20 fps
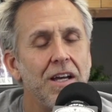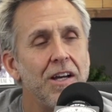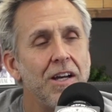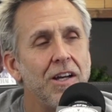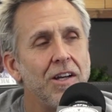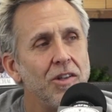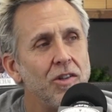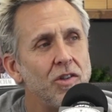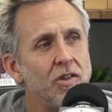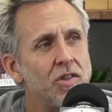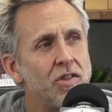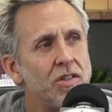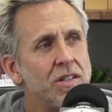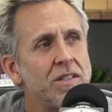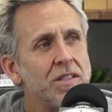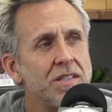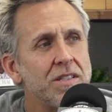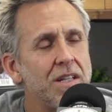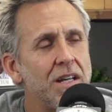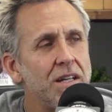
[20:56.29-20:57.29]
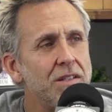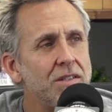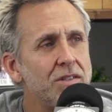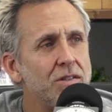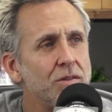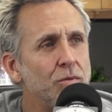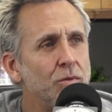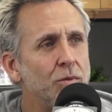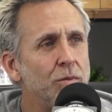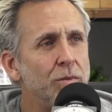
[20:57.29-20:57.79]
Your success
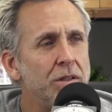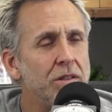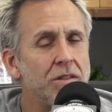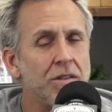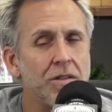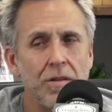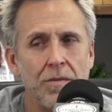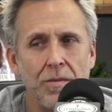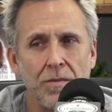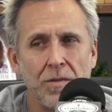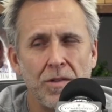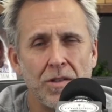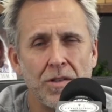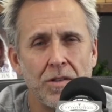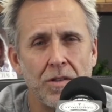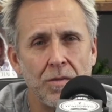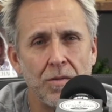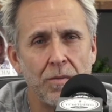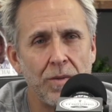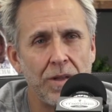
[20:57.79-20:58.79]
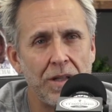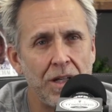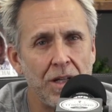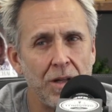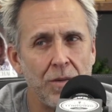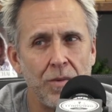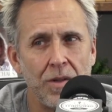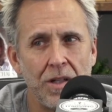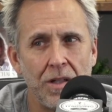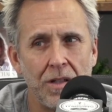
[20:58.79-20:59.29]
will be determined by
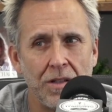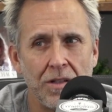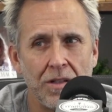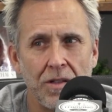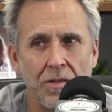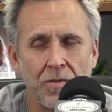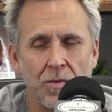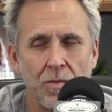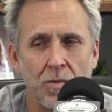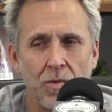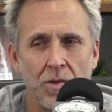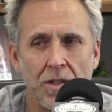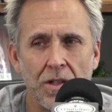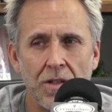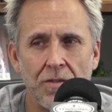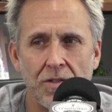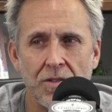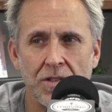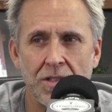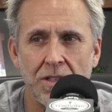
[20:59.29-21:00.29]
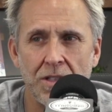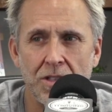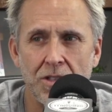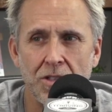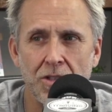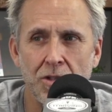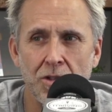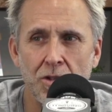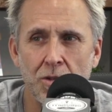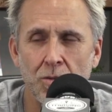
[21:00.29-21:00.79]
how many uncomfortable
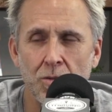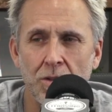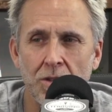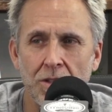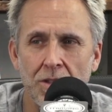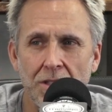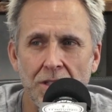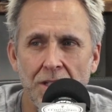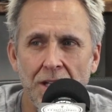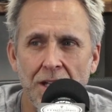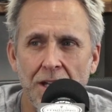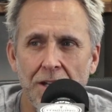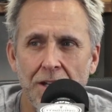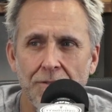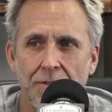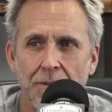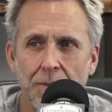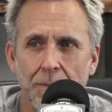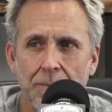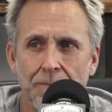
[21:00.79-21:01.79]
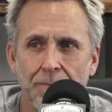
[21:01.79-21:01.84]
conversations you're willing to have.